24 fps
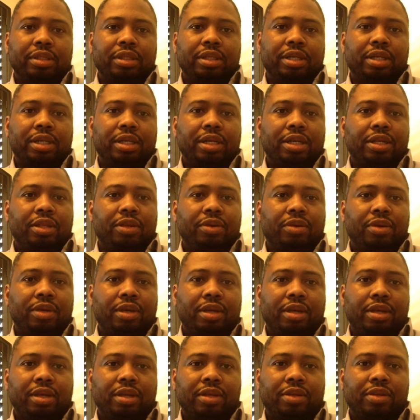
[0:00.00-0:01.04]
you can
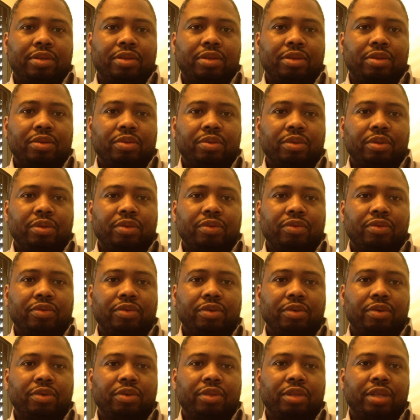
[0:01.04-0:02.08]
get to the real
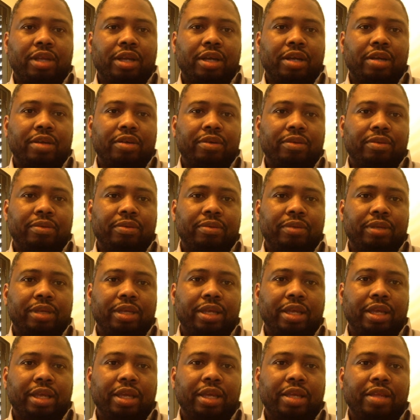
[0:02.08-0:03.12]
truth. Now,
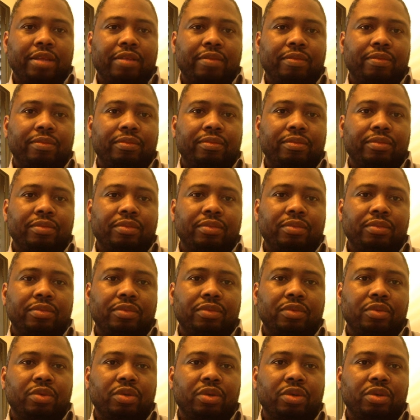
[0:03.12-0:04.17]
again,
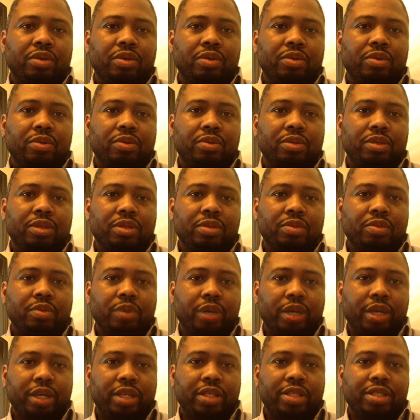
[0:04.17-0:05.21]
when you
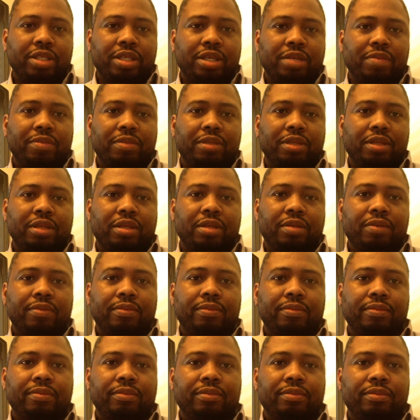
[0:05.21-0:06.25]
read something,
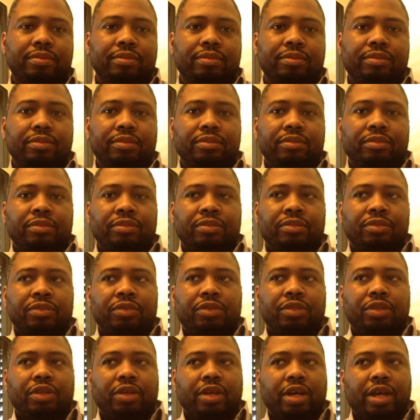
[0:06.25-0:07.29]

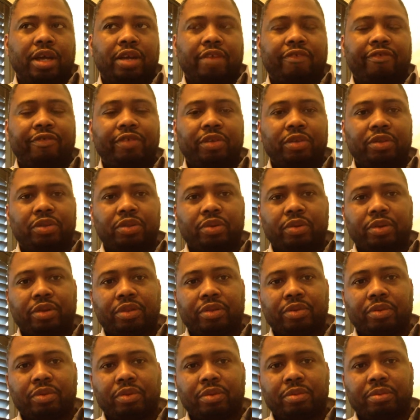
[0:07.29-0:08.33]
you got to filter it
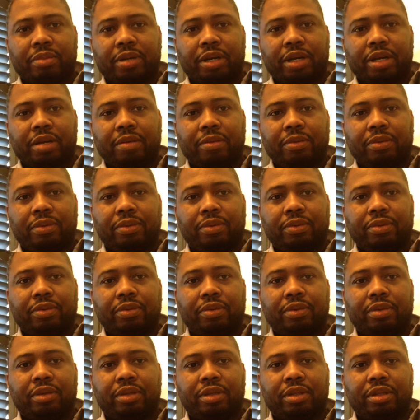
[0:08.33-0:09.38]
through the Bible
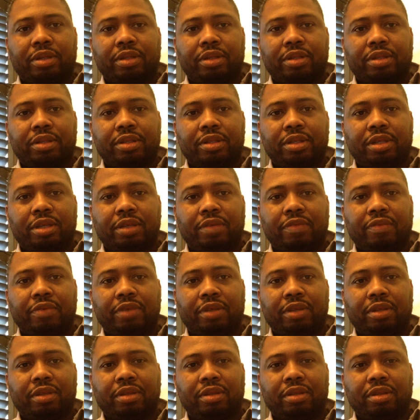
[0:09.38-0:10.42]
to see if
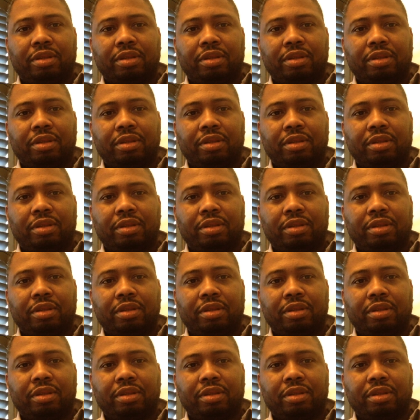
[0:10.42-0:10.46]
it